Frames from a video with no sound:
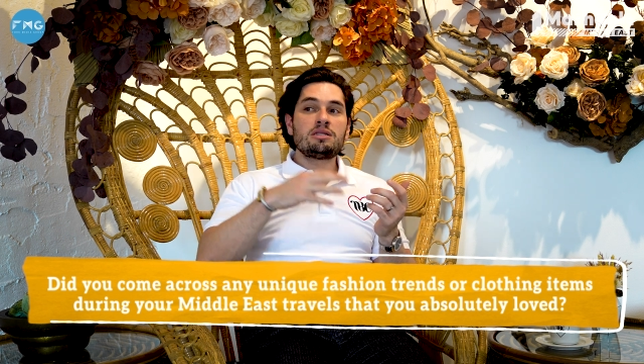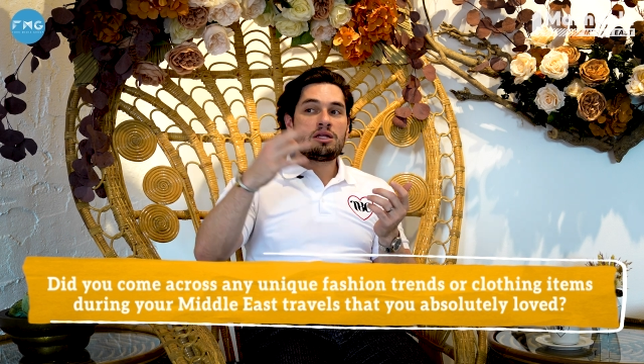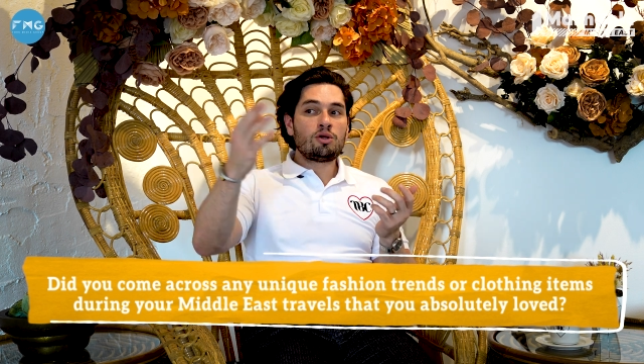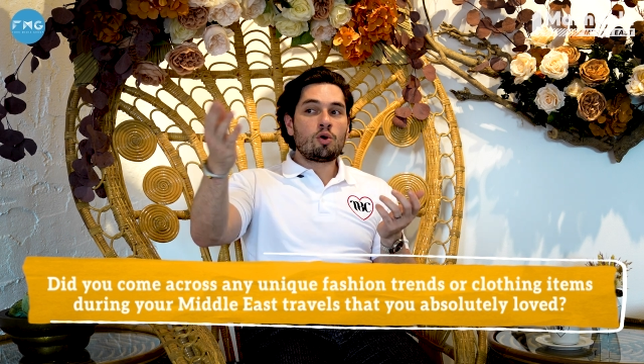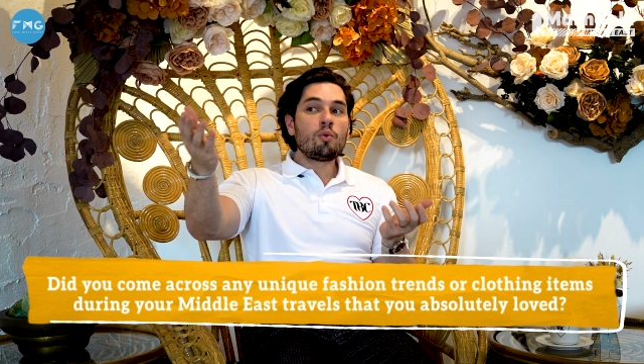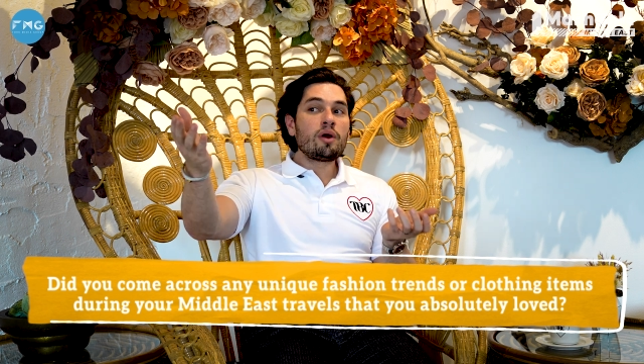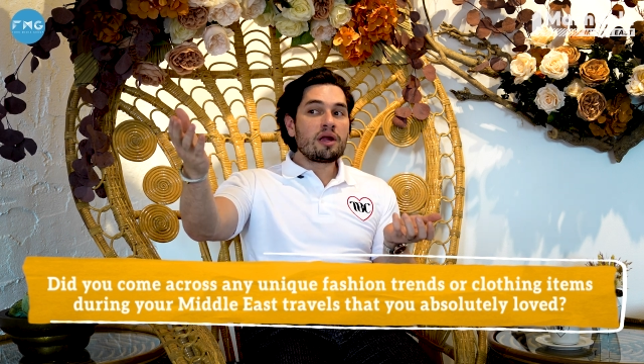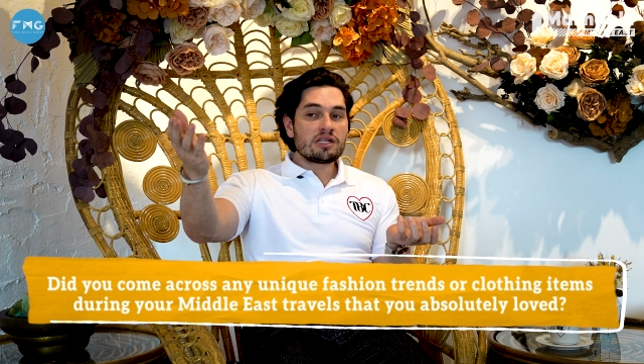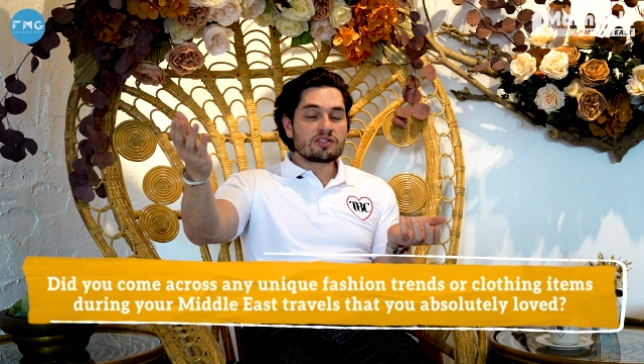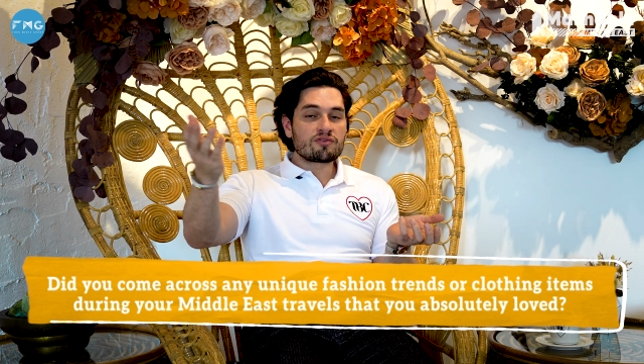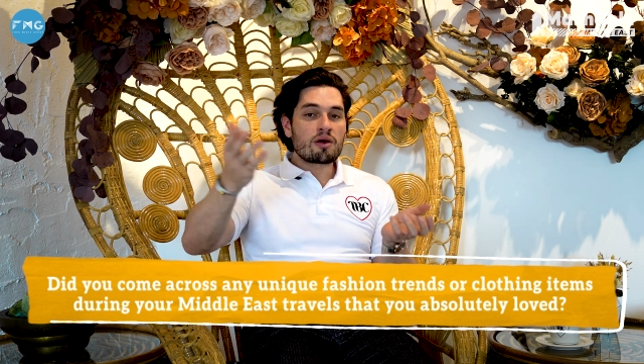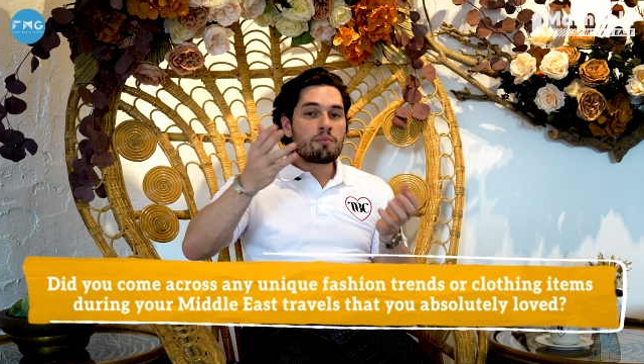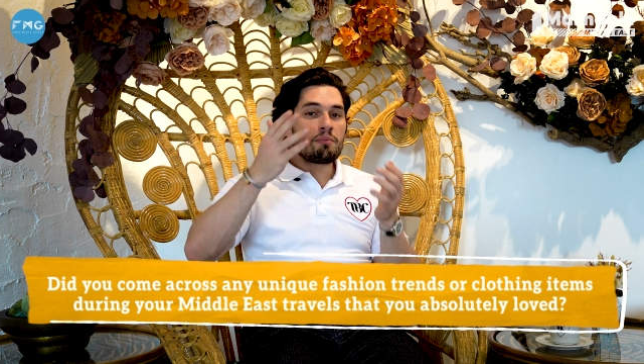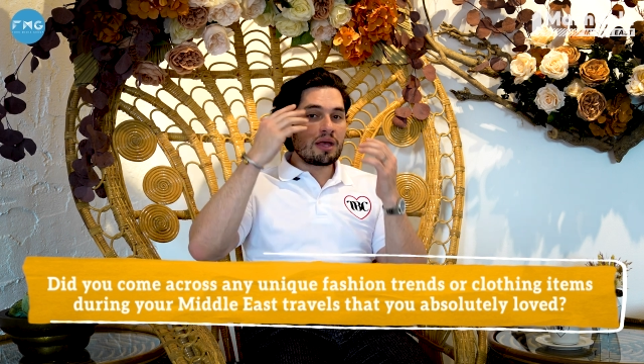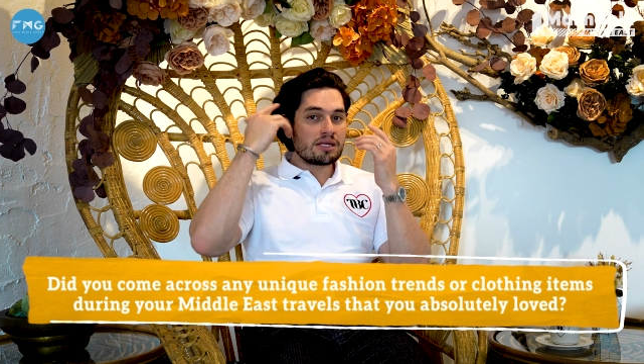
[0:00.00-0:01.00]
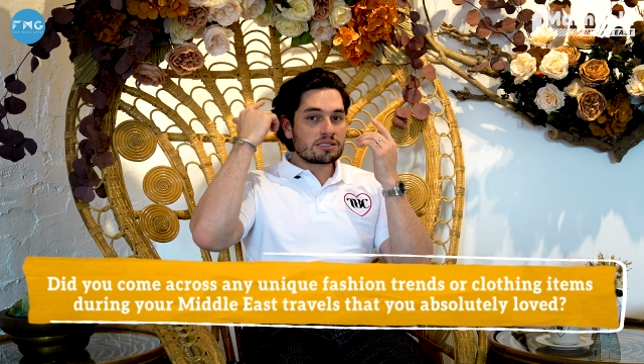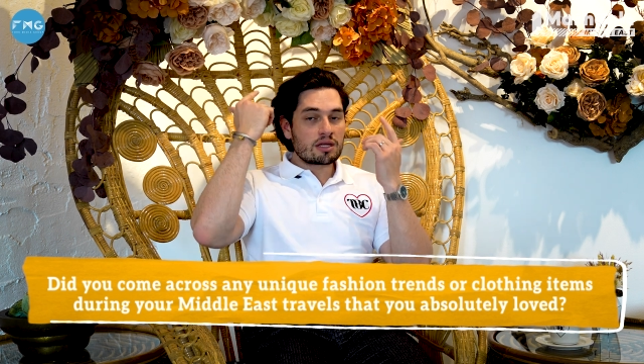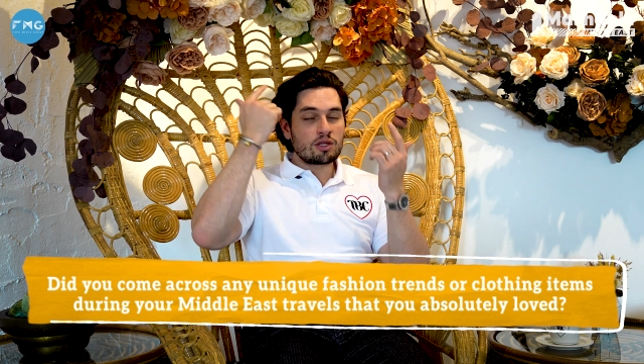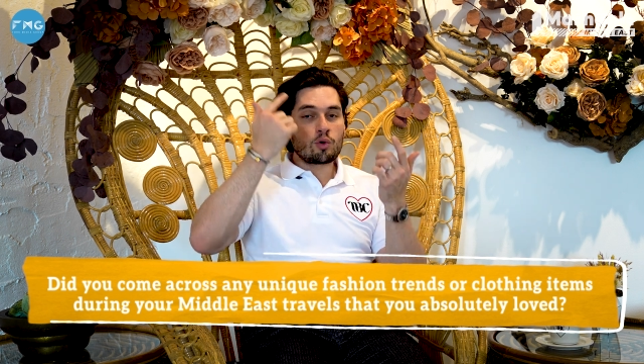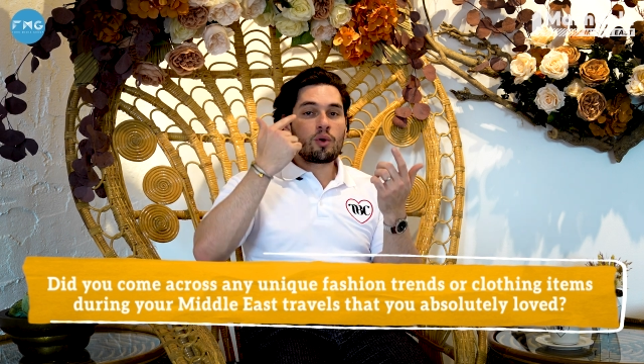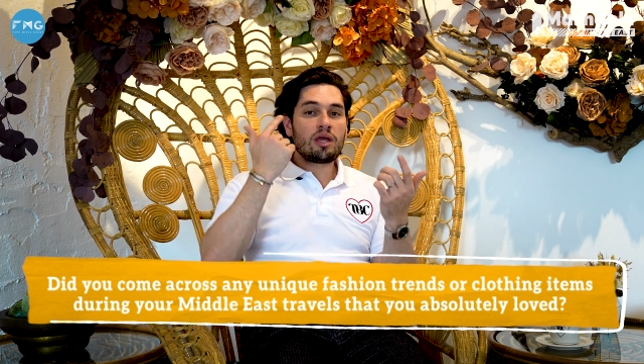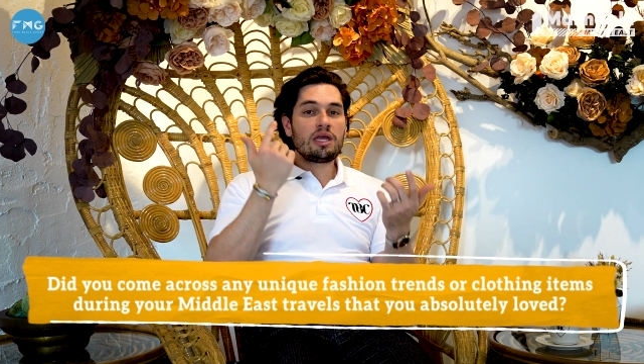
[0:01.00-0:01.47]
they know where he's from based
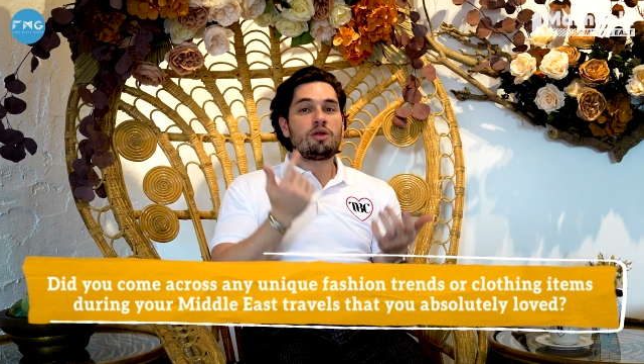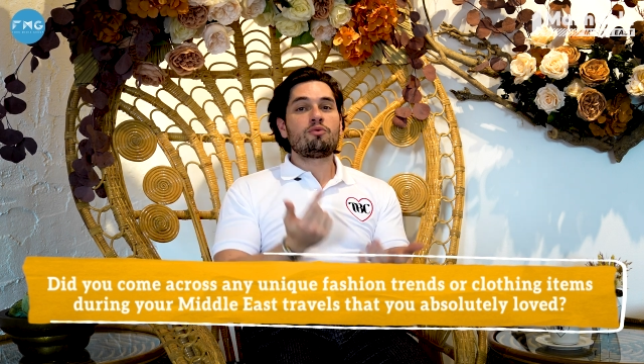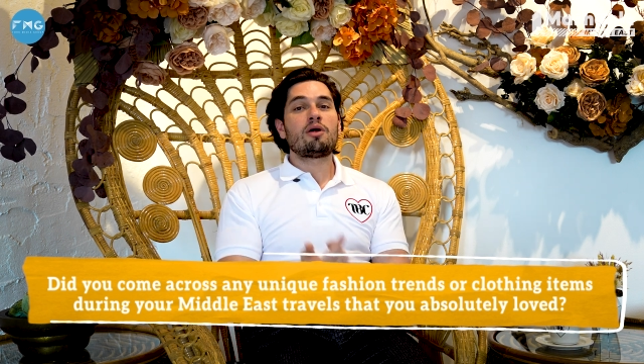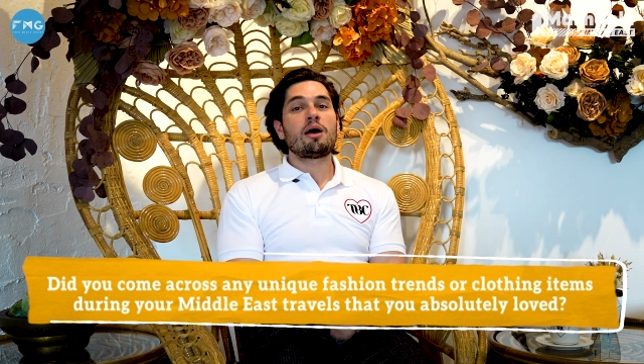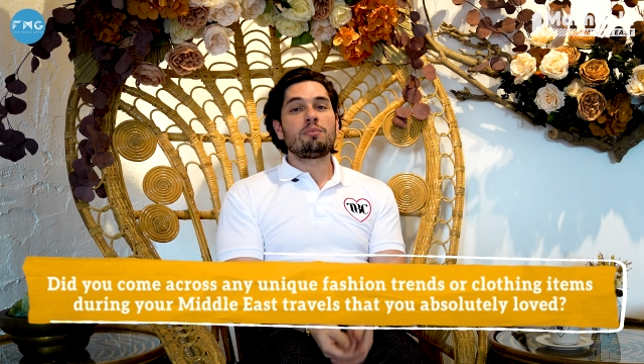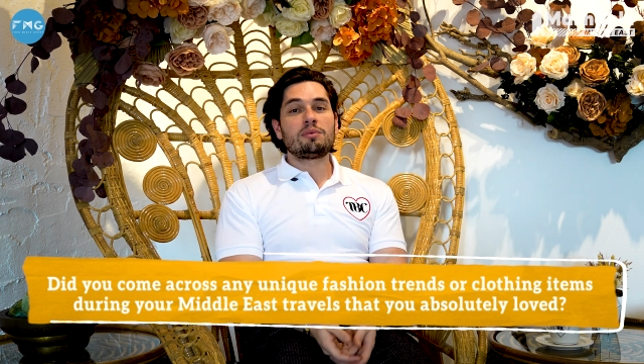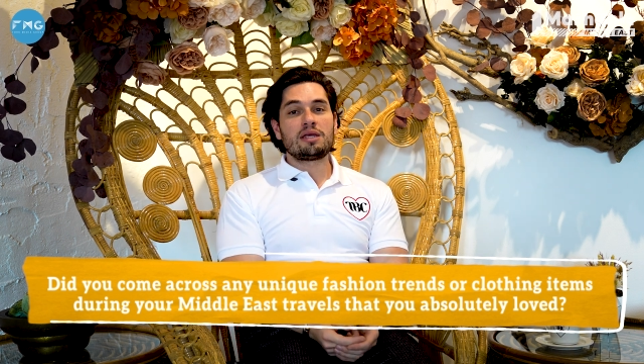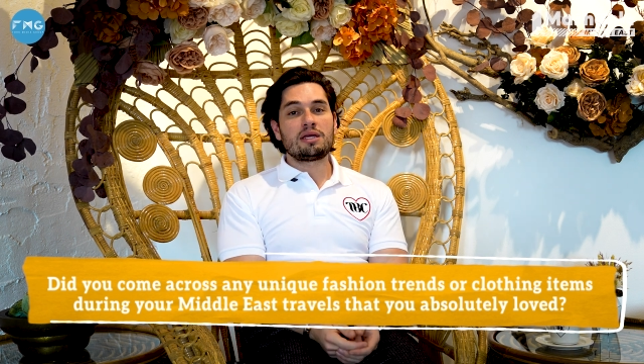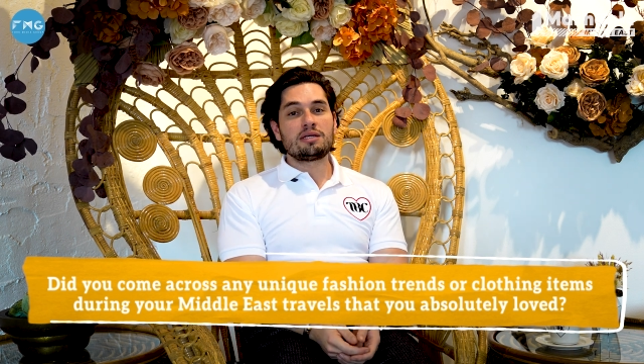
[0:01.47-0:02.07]
on the way he wrapped